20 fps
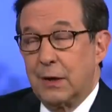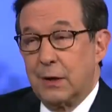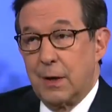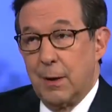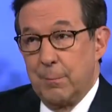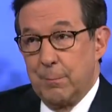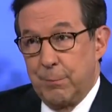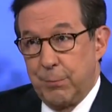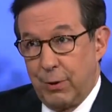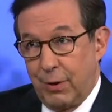
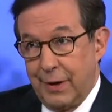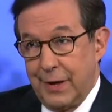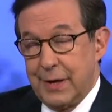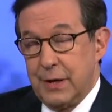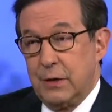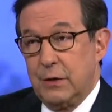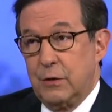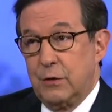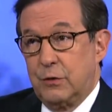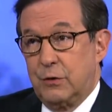
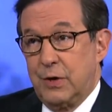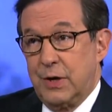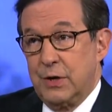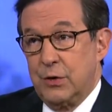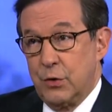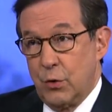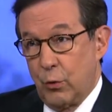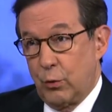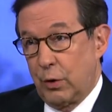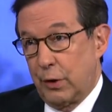complete
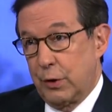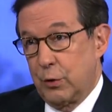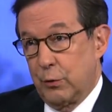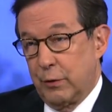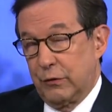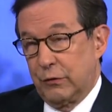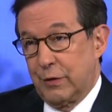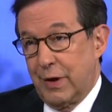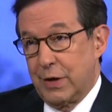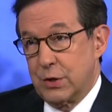
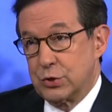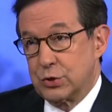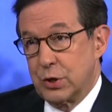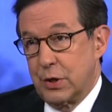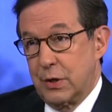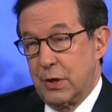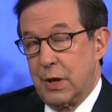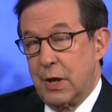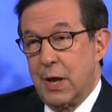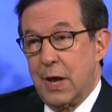
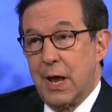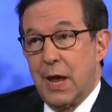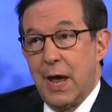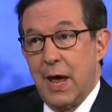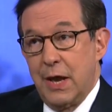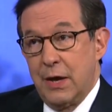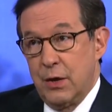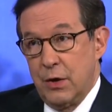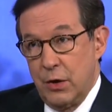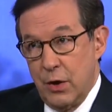denuclearization
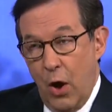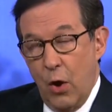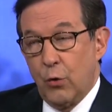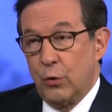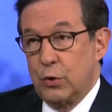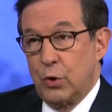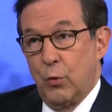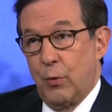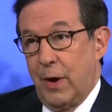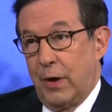and no
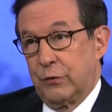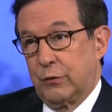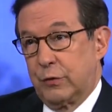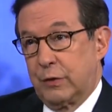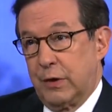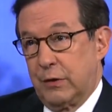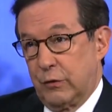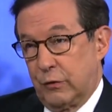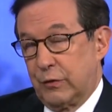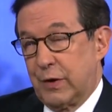U.S.
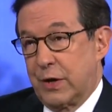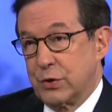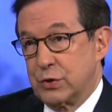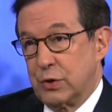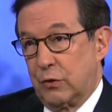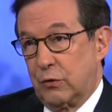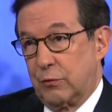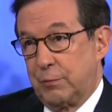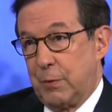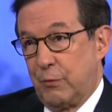
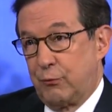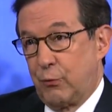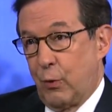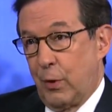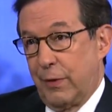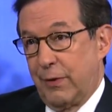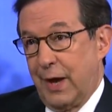concessions before